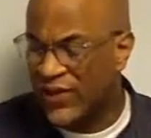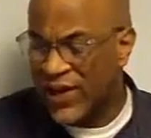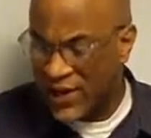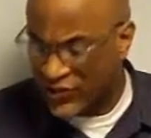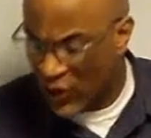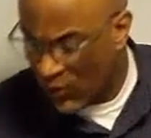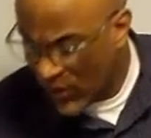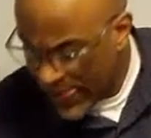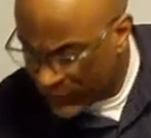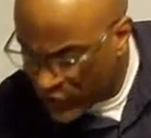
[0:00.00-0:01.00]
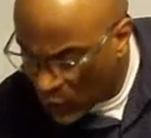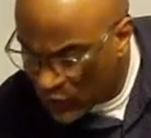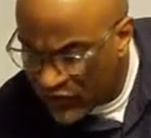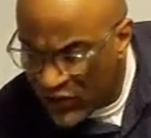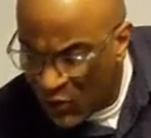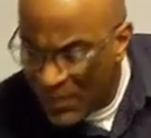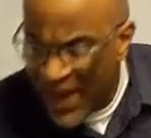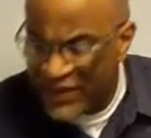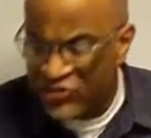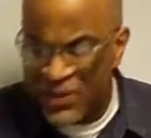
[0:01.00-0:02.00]
So total SEO
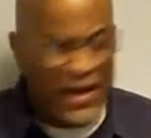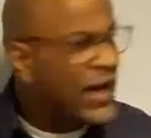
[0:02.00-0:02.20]
management.